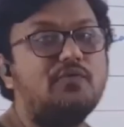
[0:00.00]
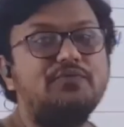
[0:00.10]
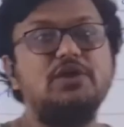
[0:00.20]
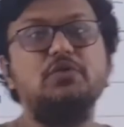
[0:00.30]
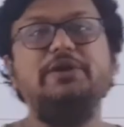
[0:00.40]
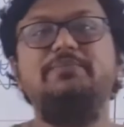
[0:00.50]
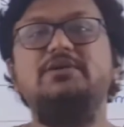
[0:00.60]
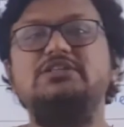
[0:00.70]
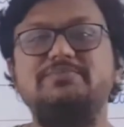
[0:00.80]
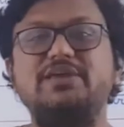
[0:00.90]
the unit
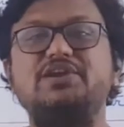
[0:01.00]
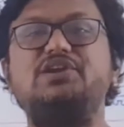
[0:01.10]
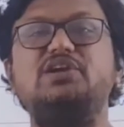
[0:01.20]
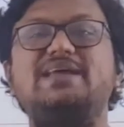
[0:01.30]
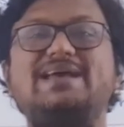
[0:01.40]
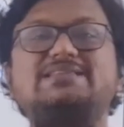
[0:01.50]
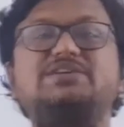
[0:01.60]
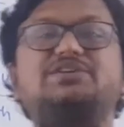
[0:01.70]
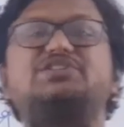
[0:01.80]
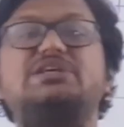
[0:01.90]
must be written as it
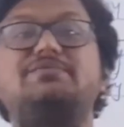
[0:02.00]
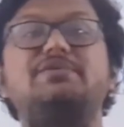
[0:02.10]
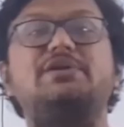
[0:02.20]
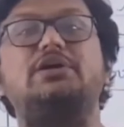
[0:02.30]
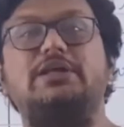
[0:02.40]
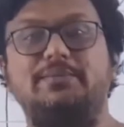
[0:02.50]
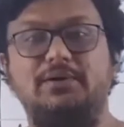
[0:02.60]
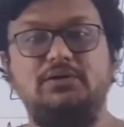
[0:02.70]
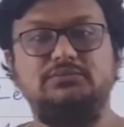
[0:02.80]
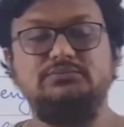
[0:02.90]
is given in the
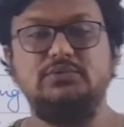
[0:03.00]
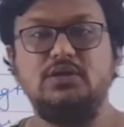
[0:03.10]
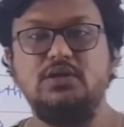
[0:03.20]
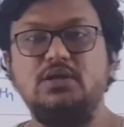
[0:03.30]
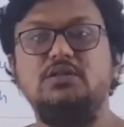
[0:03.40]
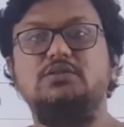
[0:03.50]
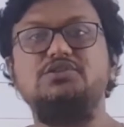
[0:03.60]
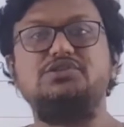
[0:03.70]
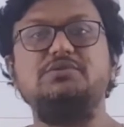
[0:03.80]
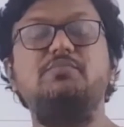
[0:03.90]
table. The
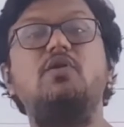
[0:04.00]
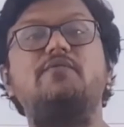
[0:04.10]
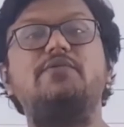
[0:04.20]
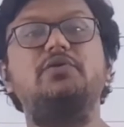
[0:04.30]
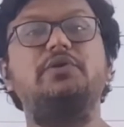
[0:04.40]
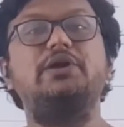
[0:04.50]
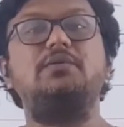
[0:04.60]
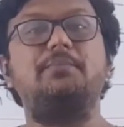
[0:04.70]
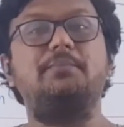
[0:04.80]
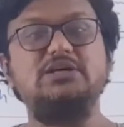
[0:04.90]
symbol of the
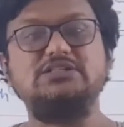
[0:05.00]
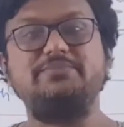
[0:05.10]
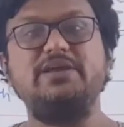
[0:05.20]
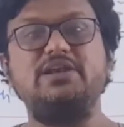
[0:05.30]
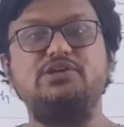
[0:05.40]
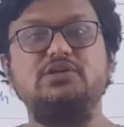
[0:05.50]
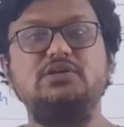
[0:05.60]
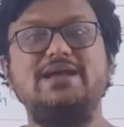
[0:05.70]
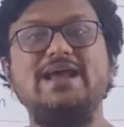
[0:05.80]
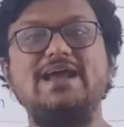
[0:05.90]
unit must be
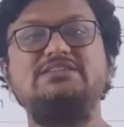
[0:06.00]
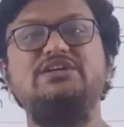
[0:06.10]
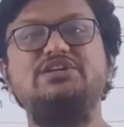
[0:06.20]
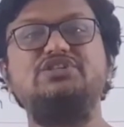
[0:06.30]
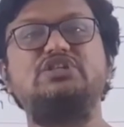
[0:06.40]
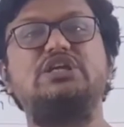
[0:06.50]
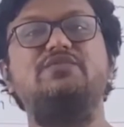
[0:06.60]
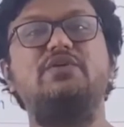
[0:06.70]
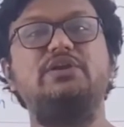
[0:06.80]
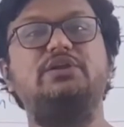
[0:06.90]
written as it is
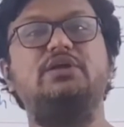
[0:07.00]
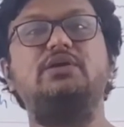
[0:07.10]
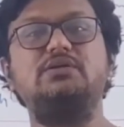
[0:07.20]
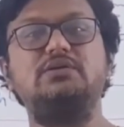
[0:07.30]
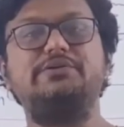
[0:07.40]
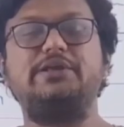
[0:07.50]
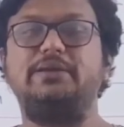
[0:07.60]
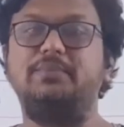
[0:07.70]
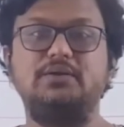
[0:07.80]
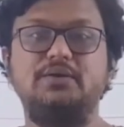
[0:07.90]
given in the
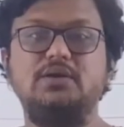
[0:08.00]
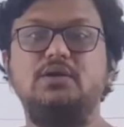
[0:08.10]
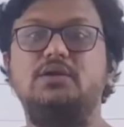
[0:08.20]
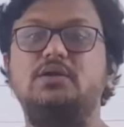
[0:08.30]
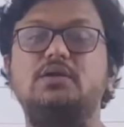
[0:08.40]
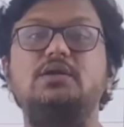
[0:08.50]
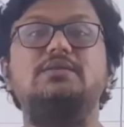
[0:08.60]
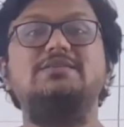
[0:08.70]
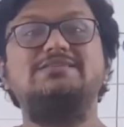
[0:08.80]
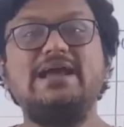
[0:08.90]
table.
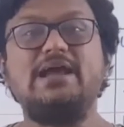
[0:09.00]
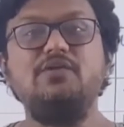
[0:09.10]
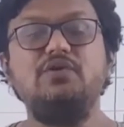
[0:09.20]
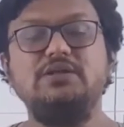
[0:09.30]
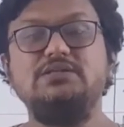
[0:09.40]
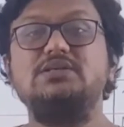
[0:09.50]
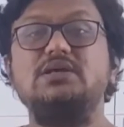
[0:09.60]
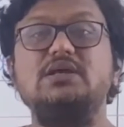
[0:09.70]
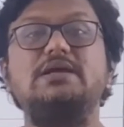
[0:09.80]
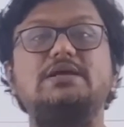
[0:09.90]
The second one is
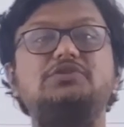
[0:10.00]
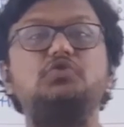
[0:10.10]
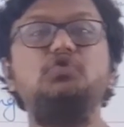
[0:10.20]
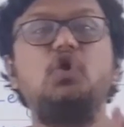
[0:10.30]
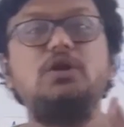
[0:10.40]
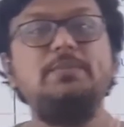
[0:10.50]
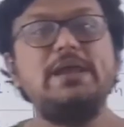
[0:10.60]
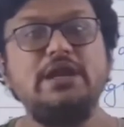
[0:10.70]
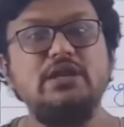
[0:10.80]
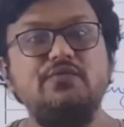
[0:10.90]
there should not be
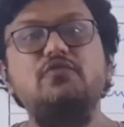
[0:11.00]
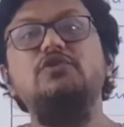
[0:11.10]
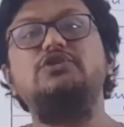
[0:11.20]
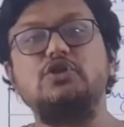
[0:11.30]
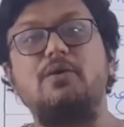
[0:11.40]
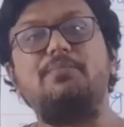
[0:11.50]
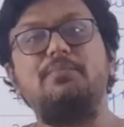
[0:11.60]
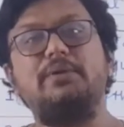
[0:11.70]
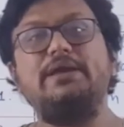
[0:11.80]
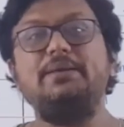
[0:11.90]
any full
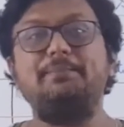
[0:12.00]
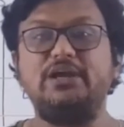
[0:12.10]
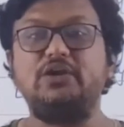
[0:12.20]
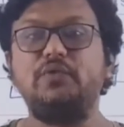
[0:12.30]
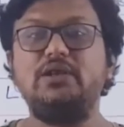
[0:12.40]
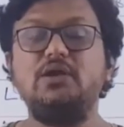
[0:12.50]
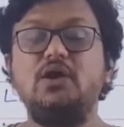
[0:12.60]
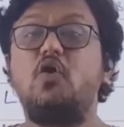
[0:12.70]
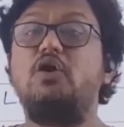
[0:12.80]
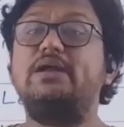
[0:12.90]
stop in
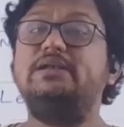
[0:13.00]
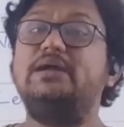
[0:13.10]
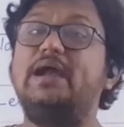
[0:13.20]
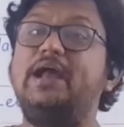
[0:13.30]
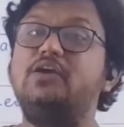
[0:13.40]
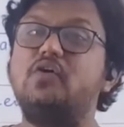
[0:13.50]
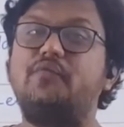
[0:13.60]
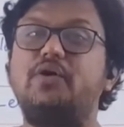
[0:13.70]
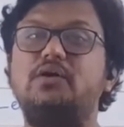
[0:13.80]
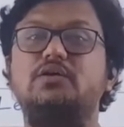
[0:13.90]
between or at the end of
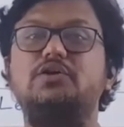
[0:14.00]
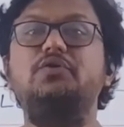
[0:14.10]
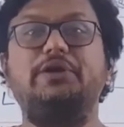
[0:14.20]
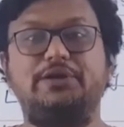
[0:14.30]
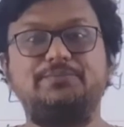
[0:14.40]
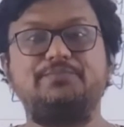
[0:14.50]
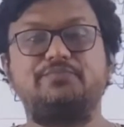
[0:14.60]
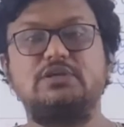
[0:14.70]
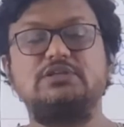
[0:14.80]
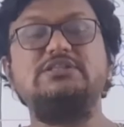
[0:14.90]
a
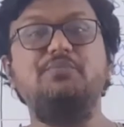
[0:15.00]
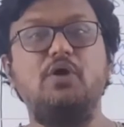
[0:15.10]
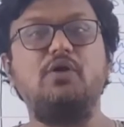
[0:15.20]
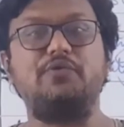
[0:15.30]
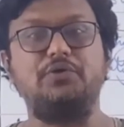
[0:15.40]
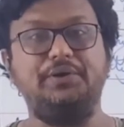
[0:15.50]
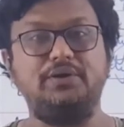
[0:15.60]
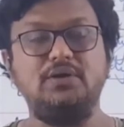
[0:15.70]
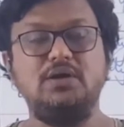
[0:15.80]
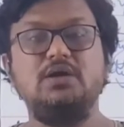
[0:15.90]
unit. Symbol of a
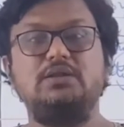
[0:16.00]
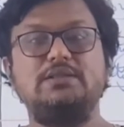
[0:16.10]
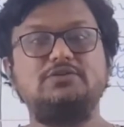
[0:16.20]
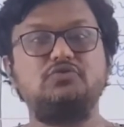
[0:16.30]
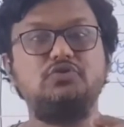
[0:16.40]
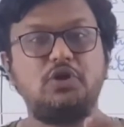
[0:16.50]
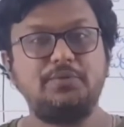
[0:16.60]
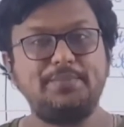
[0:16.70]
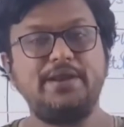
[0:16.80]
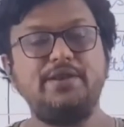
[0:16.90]
unit. There should
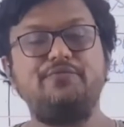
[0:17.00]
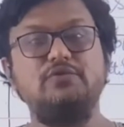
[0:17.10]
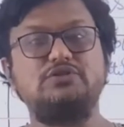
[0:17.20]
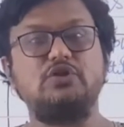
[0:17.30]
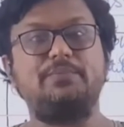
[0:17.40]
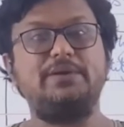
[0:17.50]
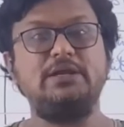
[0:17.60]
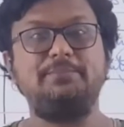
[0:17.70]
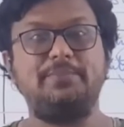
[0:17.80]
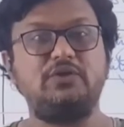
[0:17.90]
not be any full stop
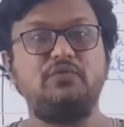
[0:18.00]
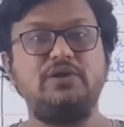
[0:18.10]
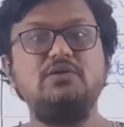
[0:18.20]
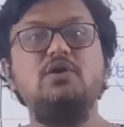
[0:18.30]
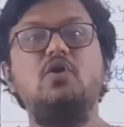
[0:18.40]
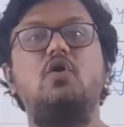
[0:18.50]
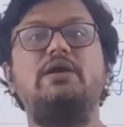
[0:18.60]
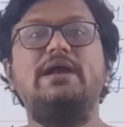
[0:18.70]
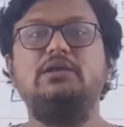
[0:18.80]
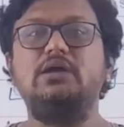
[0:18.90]
in between or
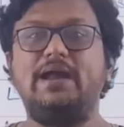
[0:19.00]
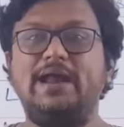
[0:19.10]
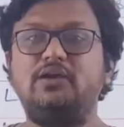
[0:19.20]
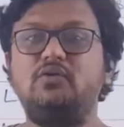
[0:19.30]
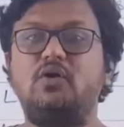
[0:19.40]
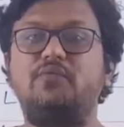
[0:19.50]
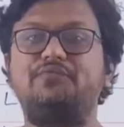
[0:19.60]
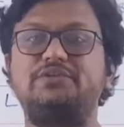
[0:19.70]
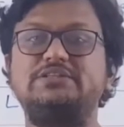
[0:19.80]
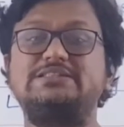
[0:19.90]
at the end
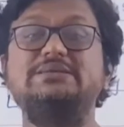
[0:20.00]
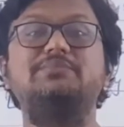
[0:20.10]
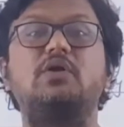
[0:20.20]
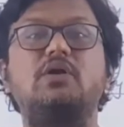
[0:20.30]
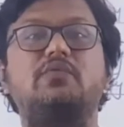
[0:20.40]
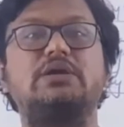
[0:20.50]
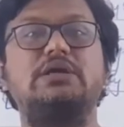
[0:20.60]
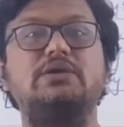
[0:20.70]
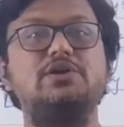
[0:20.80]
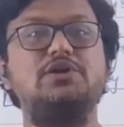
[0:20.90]
of the symbol of a given